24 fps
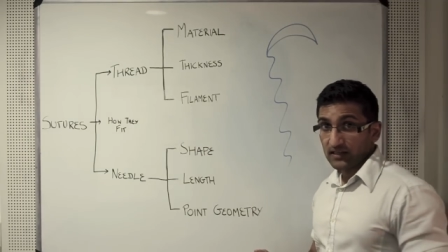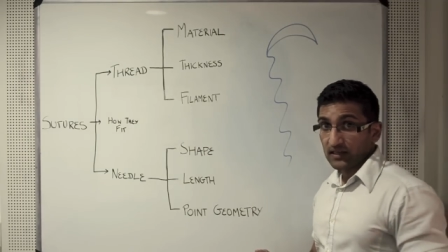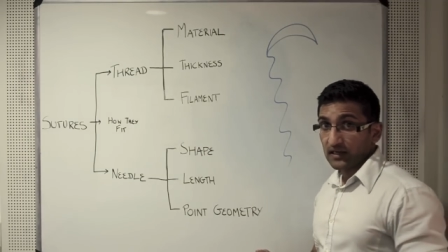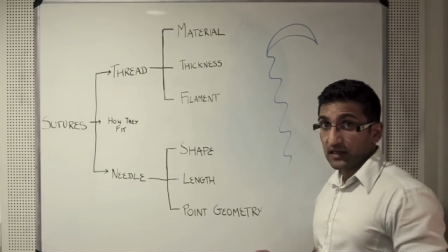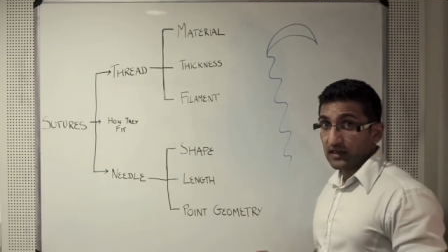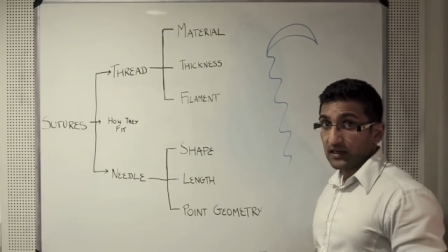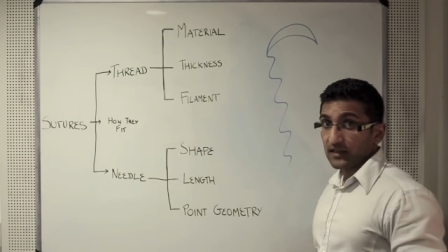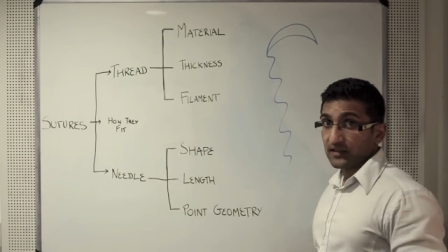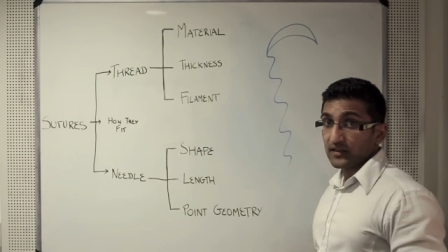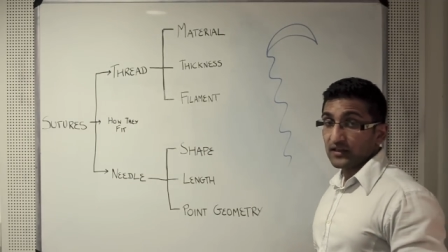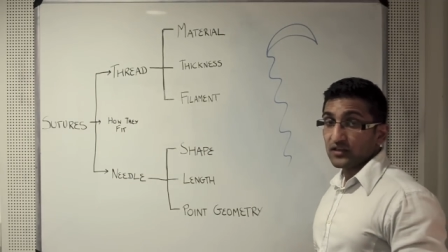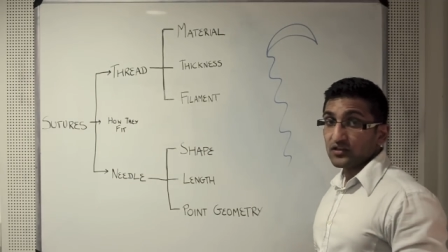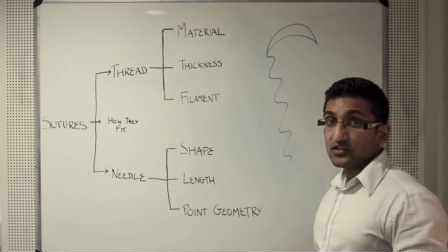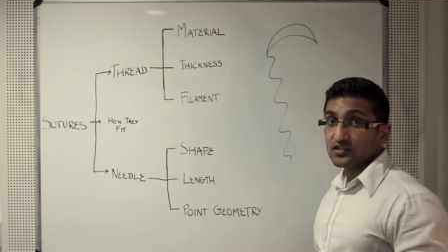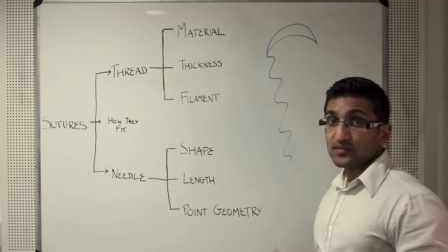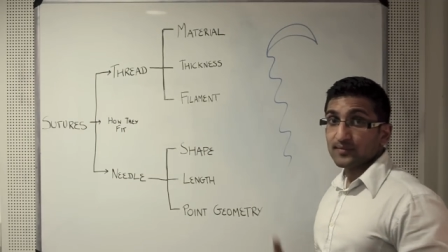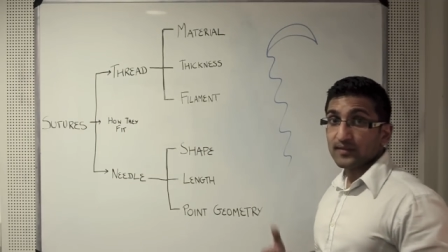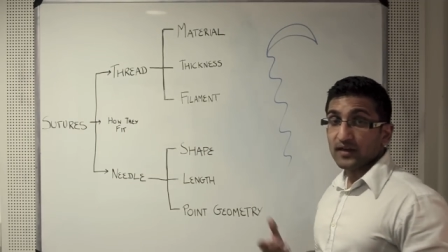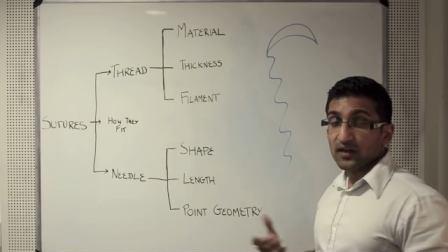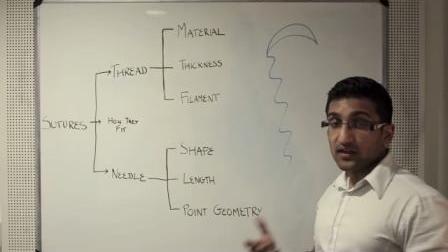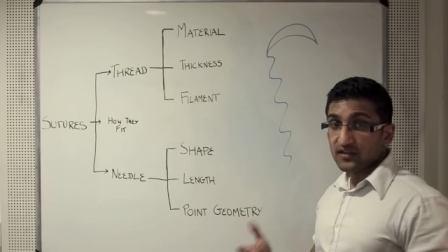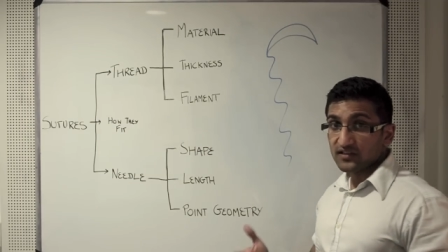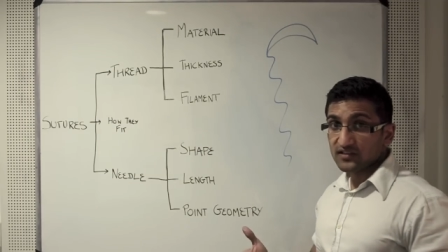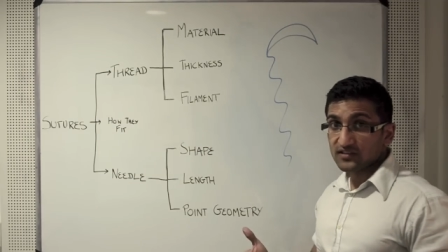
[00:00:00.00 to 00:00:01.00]
uh, there used to
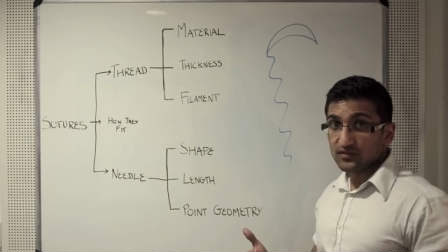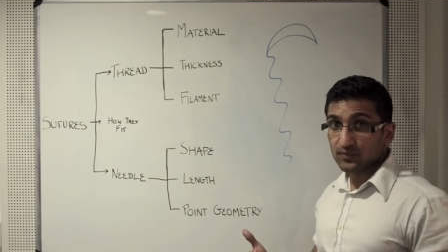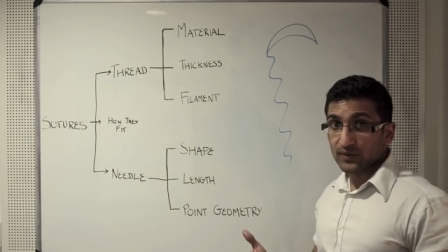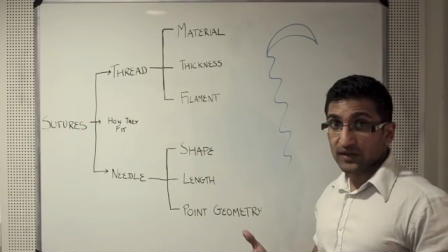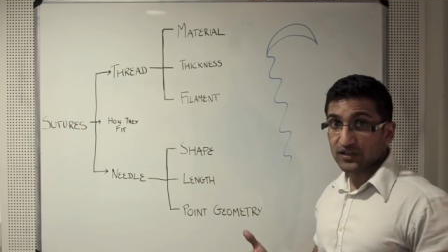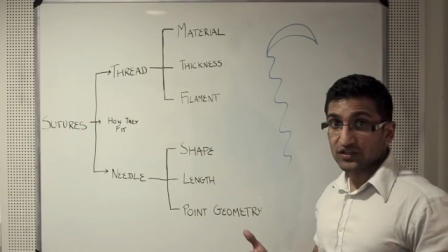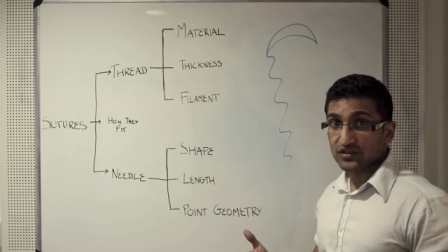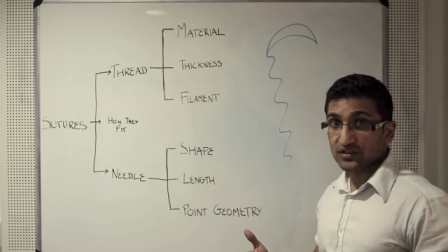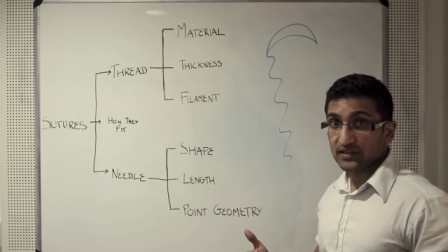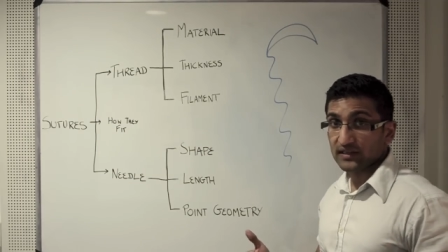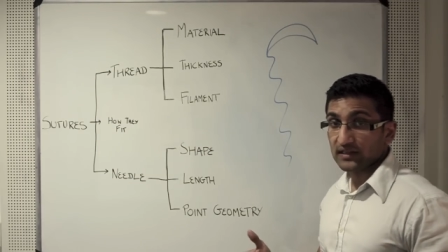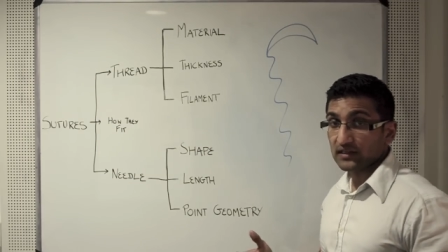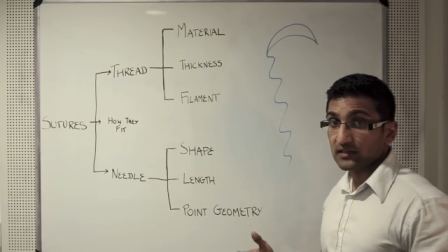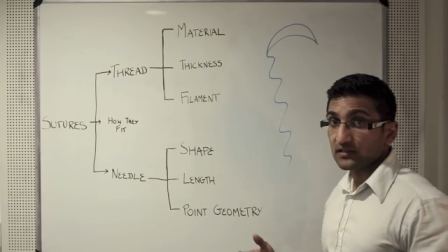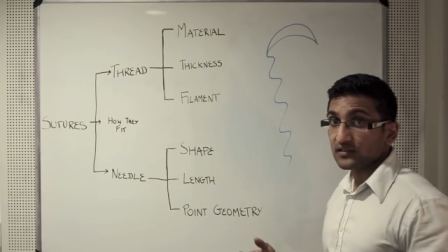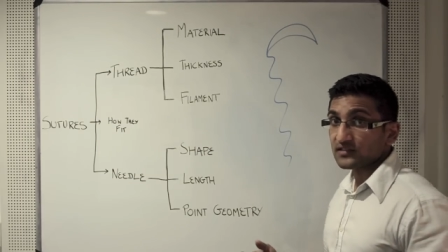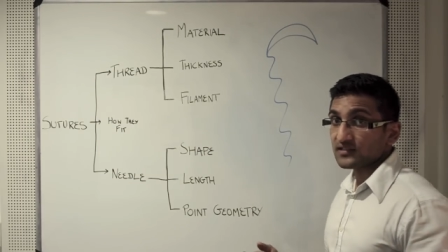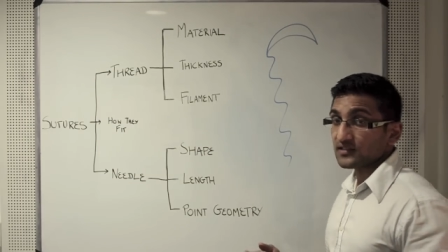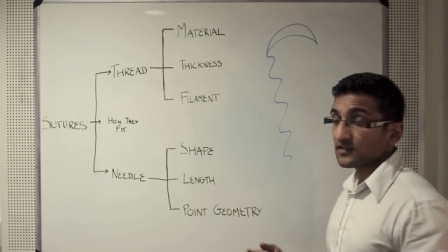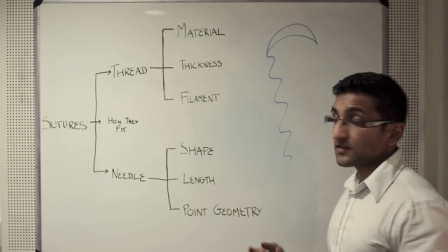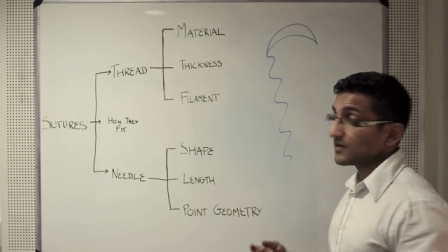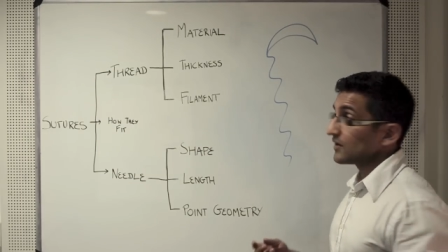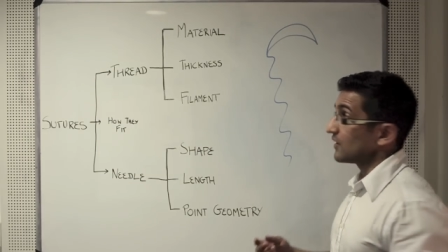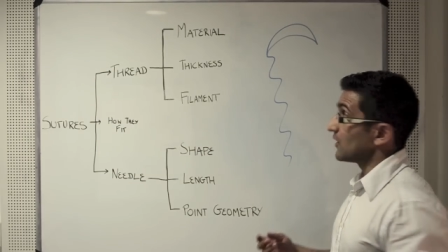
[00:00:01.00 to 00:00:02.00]
be unswaged needles
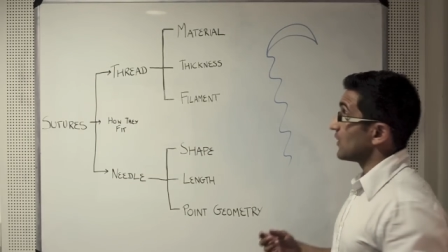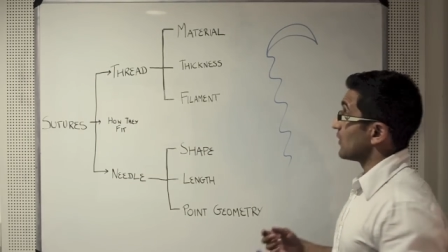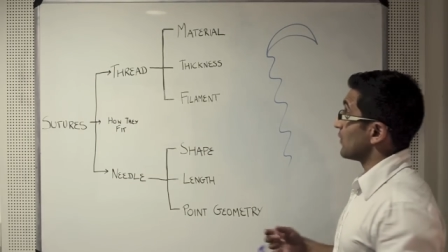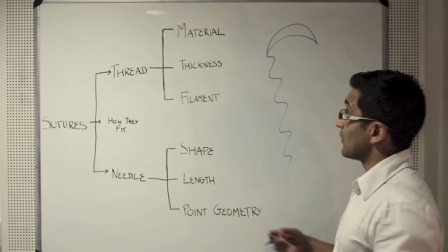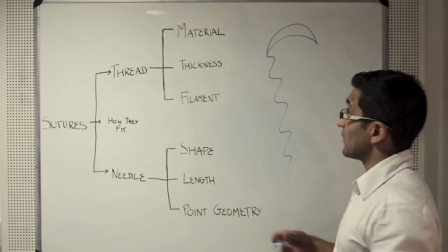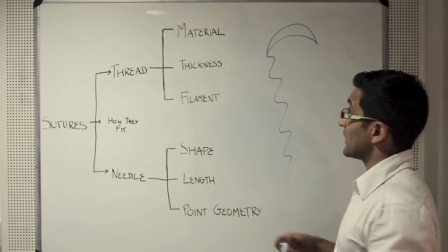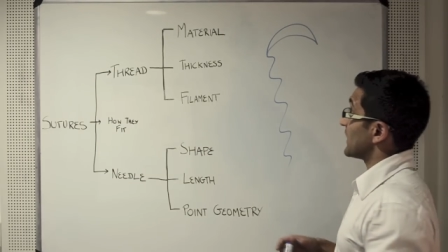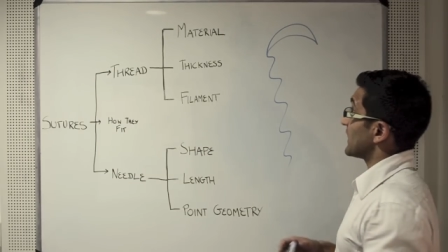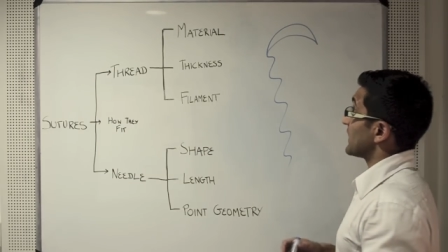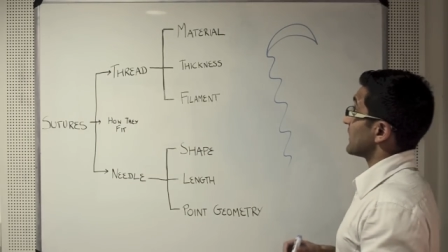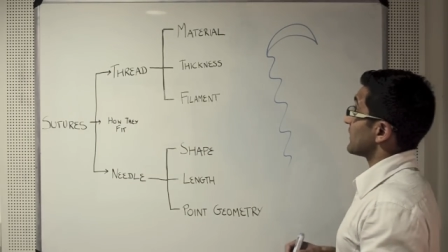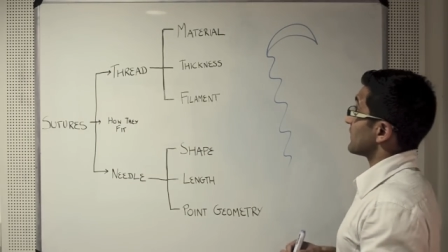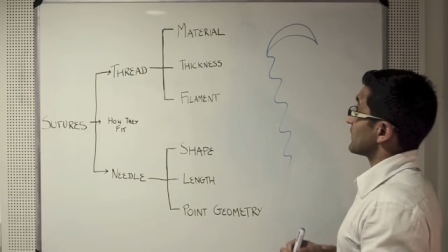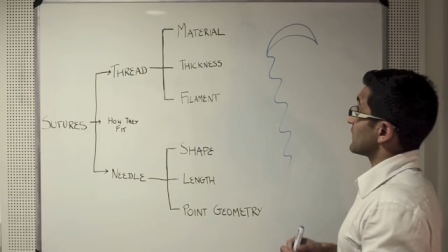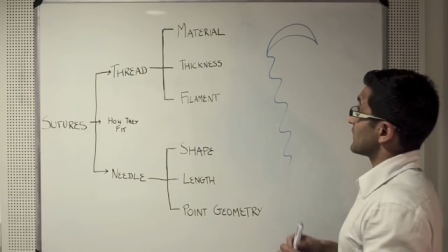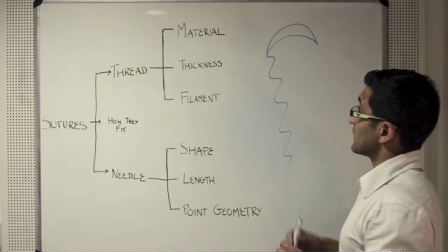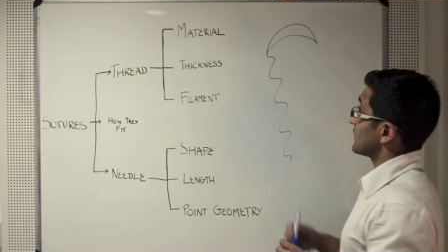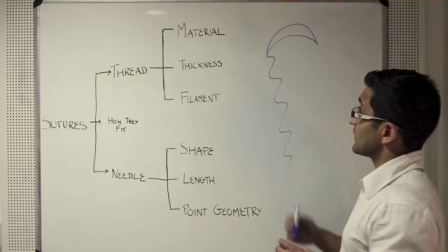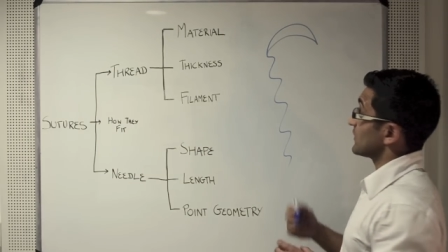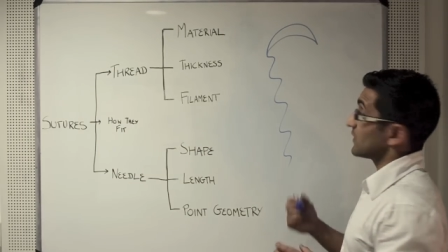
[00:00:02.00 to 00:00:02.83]
where